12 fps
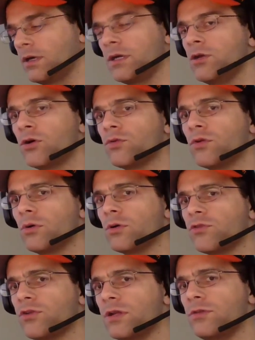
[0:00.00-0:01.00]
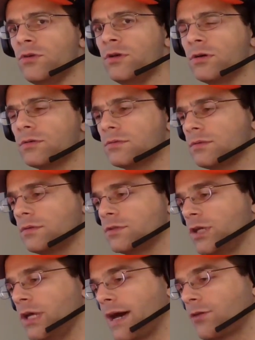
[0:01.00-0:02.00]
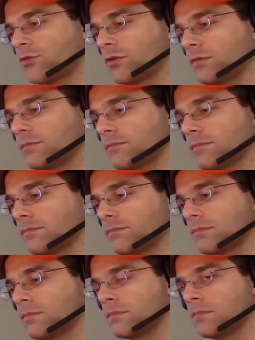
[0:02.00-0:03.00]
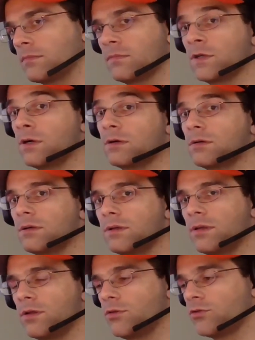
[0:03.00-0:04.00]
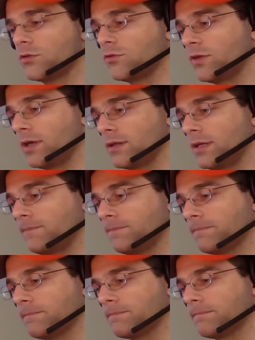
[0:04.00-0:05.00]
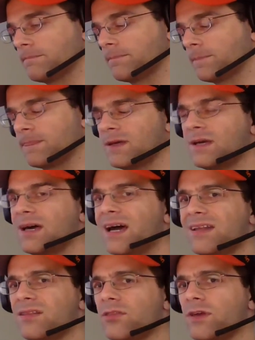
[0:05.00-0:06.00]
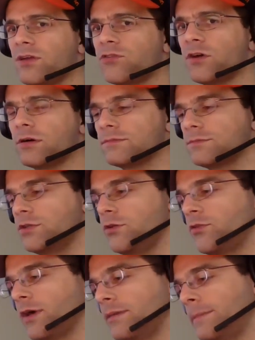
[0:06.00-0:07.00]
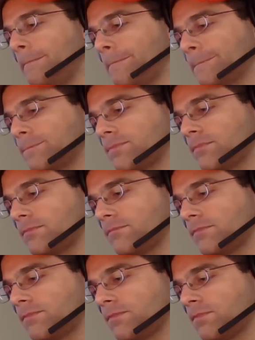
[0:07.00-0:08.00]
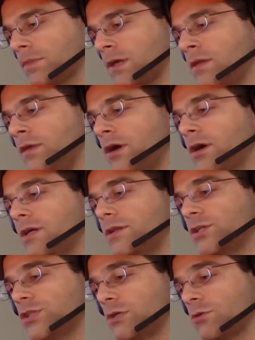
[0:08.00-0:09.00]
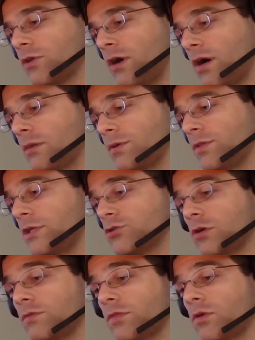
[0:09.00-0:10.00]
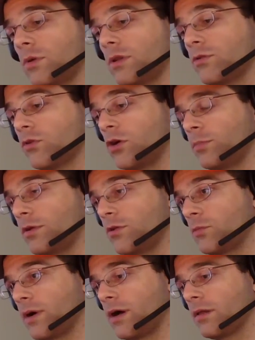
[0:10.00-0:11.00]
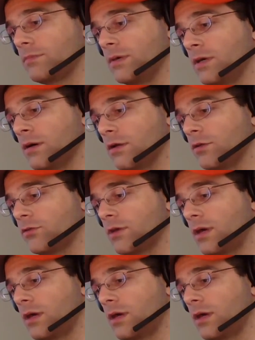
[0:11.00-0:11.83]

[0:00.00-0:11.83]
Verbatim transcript: You don't know what's in it, do you? she asked. No, said Stanley. I didn't think so, she said. The air conditioning was on, but they drove with the windows open as well, because,